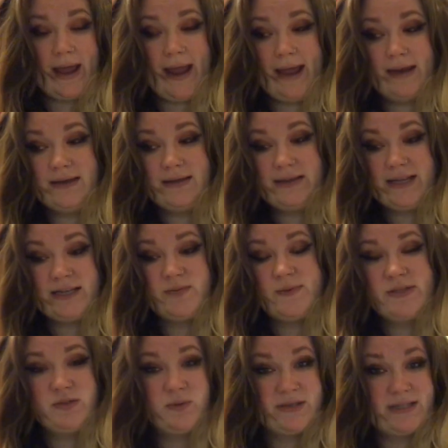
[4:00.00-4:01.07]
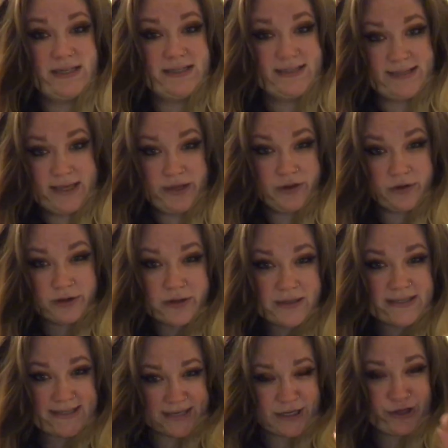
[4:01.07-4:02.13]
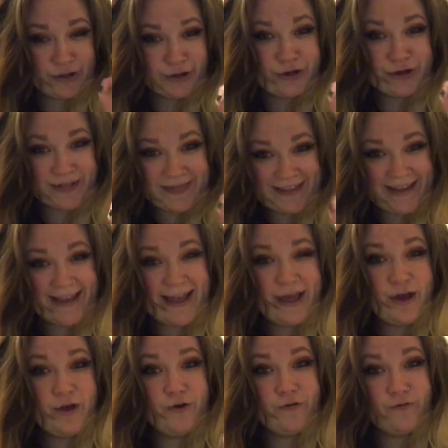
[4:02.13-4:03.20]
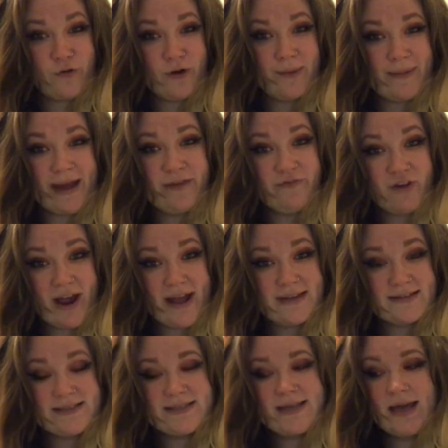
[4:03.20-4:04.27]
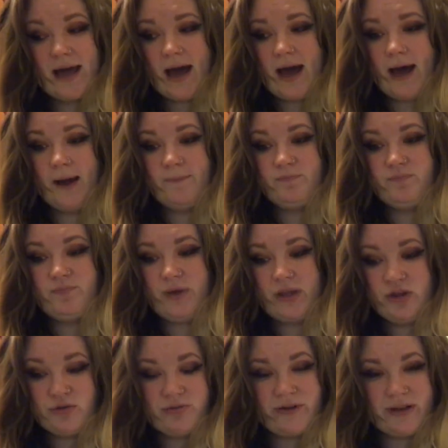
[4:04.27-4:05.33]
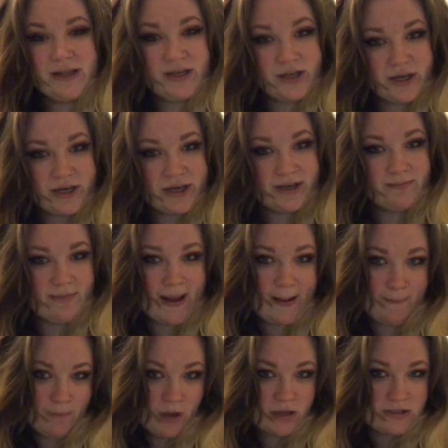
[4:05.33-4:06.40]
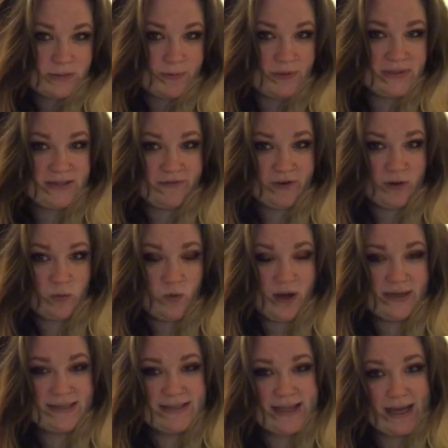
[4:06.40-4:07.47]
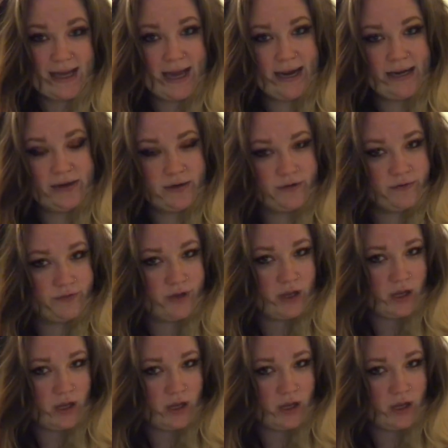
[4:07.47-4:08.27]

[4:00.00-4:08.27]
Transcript: And these ones were done singularly for my friends, but you really could make multiple different ones that kind of